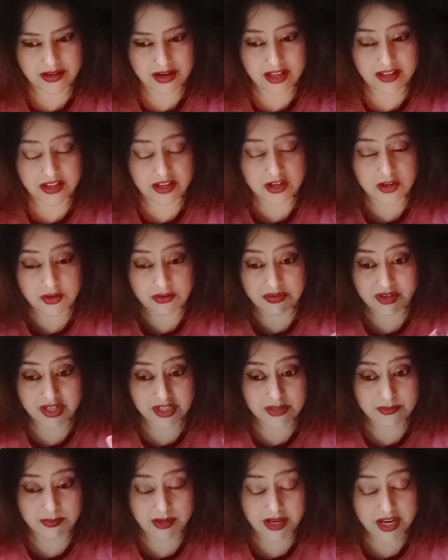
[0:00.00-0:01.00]
I cannot even
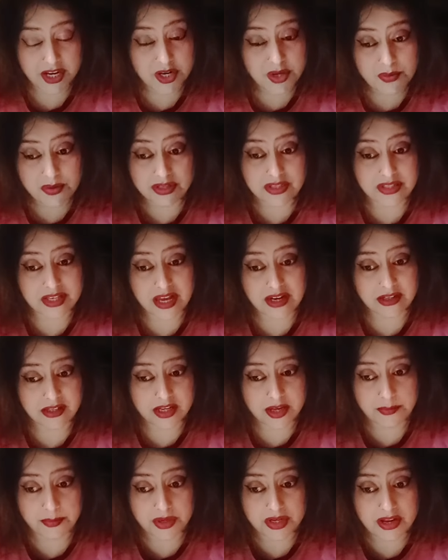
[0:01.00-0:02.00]
explain you
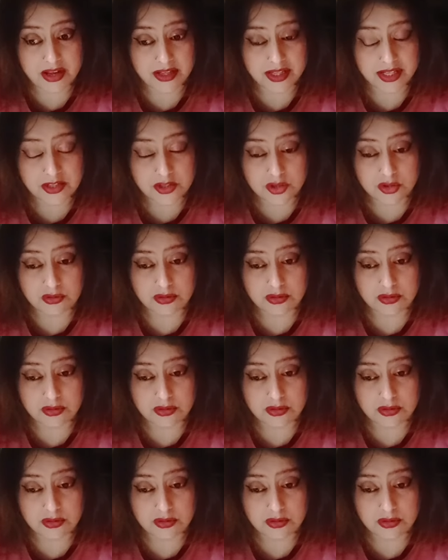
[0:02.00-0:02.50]
exactly. I mean, I can,